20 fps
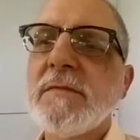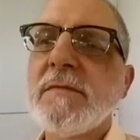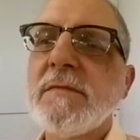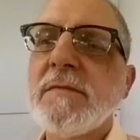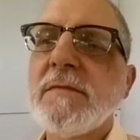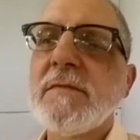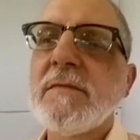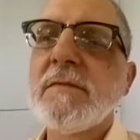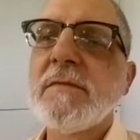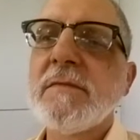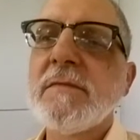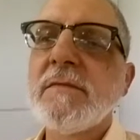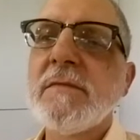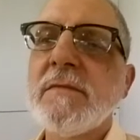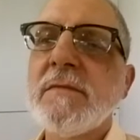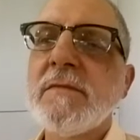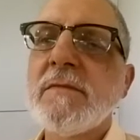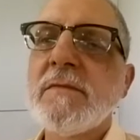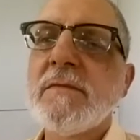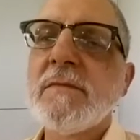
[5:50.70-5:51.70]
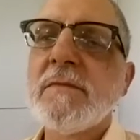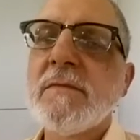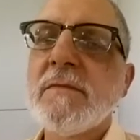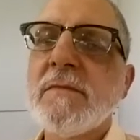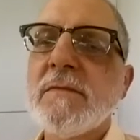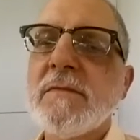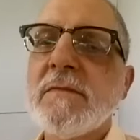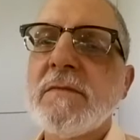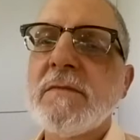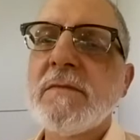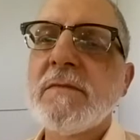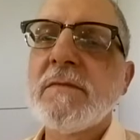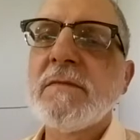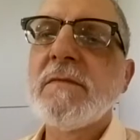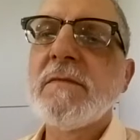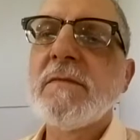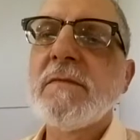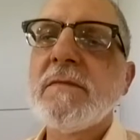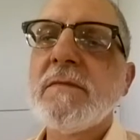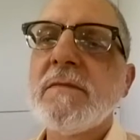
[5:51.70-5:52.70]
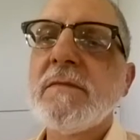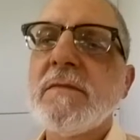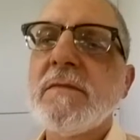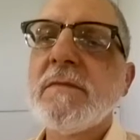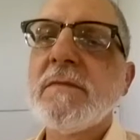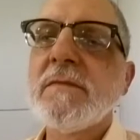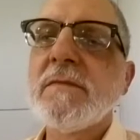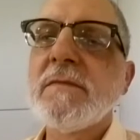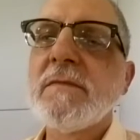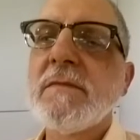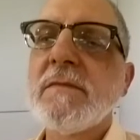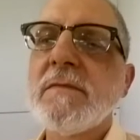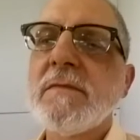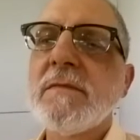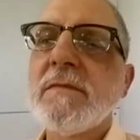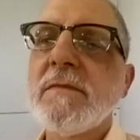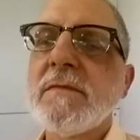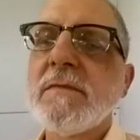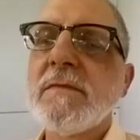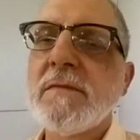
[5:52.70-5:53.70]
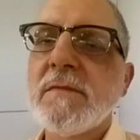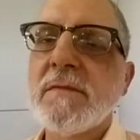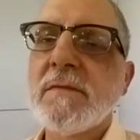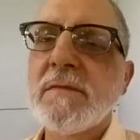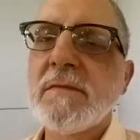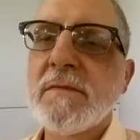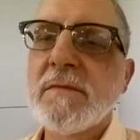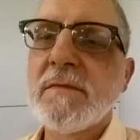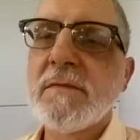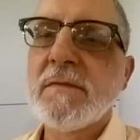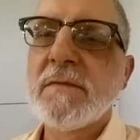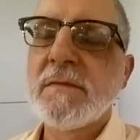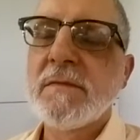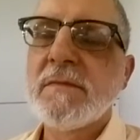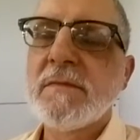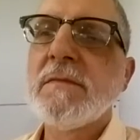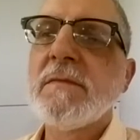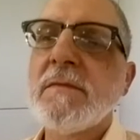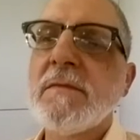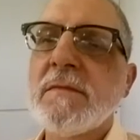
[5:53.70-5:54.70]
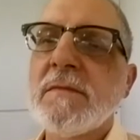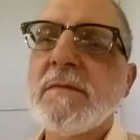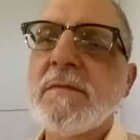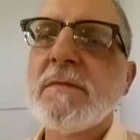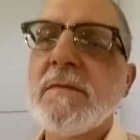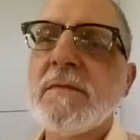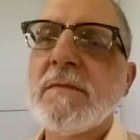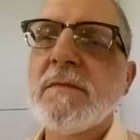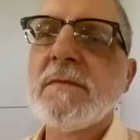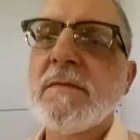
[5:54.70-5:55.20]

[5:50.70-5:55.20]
(silent)